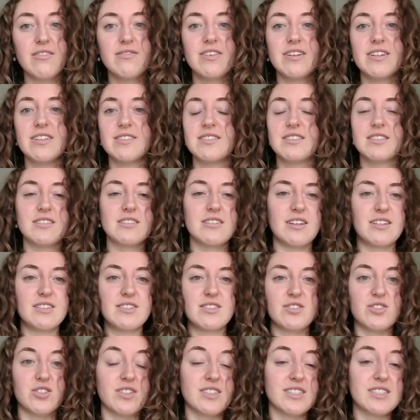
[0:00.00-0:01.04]
of it is
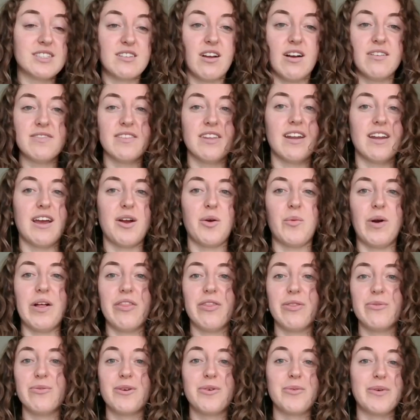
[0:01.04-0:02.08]
is just stuff that I
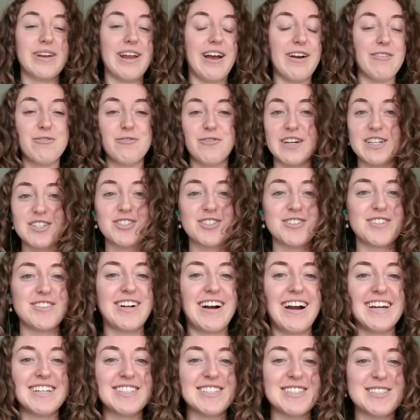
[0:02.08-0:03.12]
went through and have
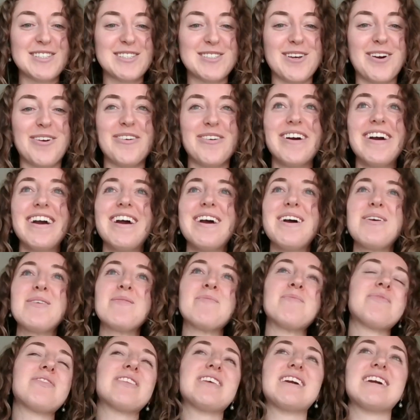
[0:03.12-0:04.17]
fictionalized. So
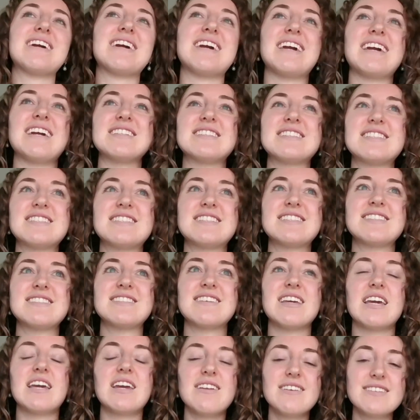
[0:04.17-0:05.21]
it's
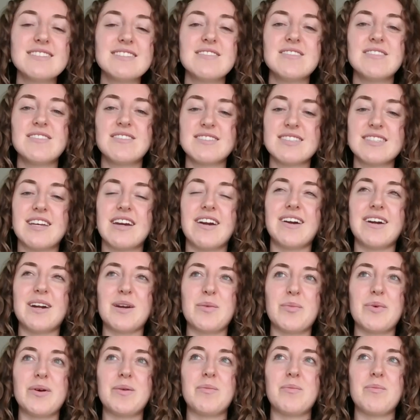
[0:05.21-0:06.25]
it is a little scary,
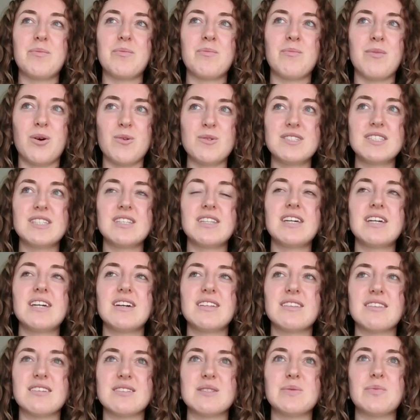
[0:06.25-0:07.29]
but mostly
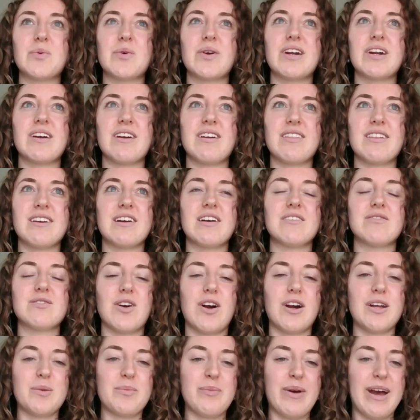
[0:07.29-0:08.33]
at this point I think I've
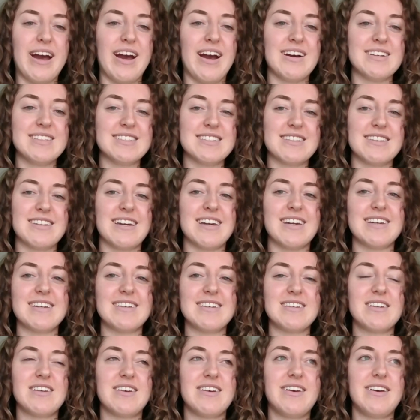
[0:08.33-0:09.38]
gotten past
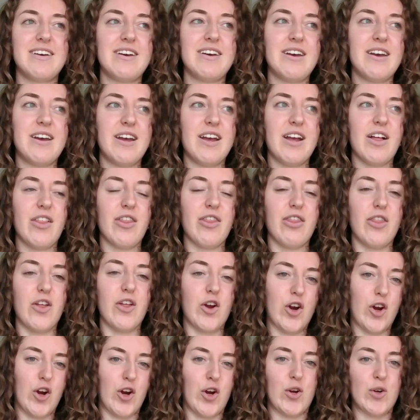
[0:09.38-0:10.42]
like the
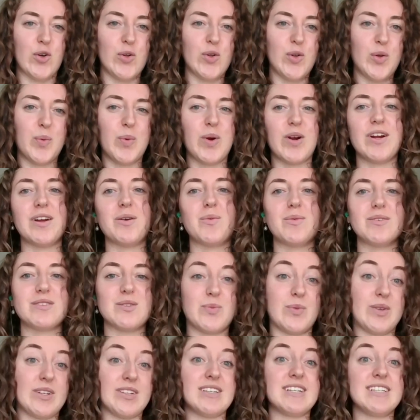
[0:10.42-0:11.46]
hurdle where it
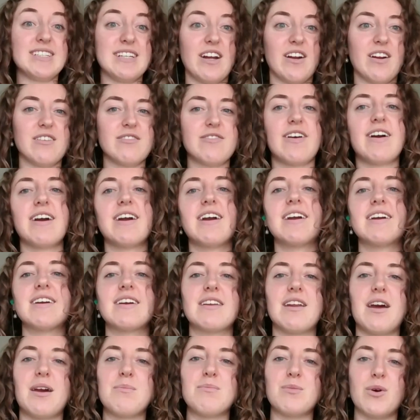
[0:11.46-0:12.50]
was really terrifying
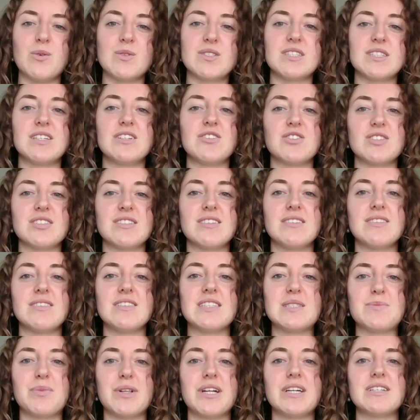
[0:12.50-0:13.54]
and i'm mostly just in
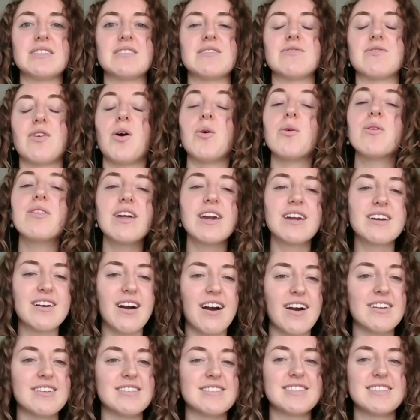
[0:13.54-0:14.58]
this place of oh thank
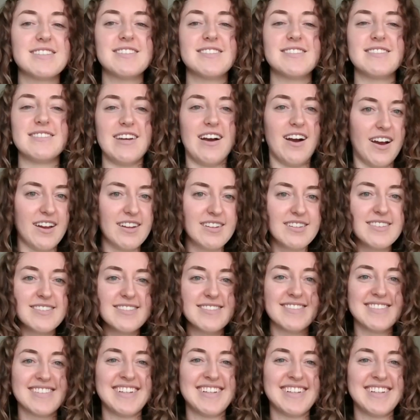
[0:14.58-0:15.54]
god it's done